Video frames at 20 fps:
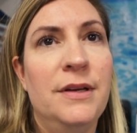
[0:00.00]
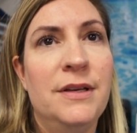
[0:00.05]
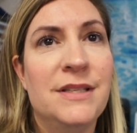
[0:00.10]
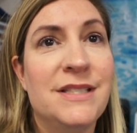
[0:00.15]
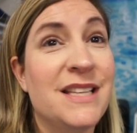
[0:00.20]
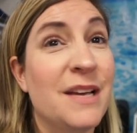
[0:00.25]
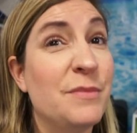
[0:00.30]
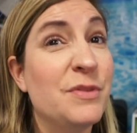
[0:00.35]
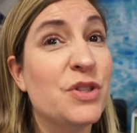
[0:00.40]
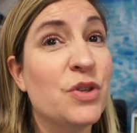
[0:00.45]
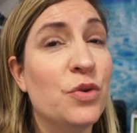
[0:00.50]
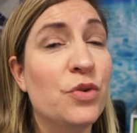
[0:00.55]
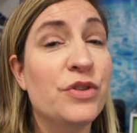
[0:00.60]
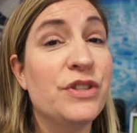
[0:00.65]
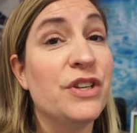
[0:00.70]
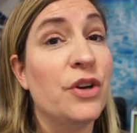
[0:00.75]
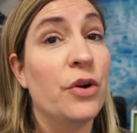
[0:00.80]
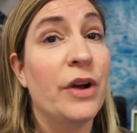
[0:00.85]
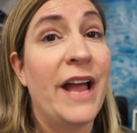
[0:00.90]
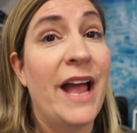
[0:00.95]
Some
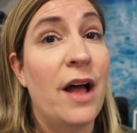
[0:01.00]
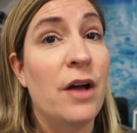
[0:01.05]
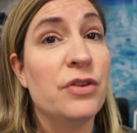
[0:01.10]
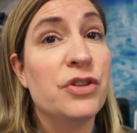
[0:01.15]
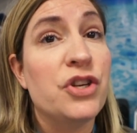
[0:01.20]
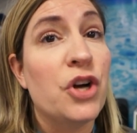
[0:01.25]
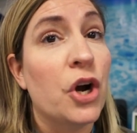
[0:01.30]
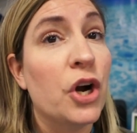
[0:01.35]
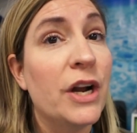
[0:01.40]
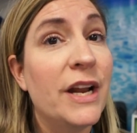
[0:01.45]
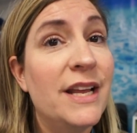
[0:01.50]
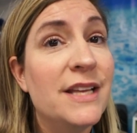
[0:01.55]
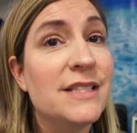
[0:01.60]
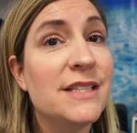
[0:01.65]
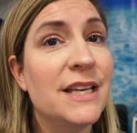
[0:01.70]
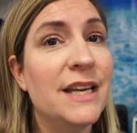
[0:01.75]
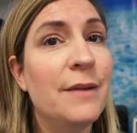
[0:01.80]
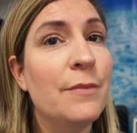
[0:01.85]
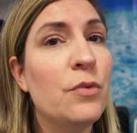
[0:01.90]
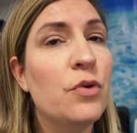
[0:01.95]
schools don't count tardies
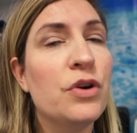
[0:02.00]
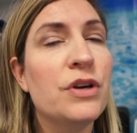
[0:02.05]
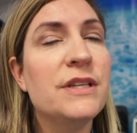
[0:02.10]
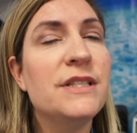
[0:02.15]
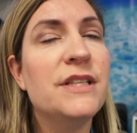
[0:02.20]
anymore,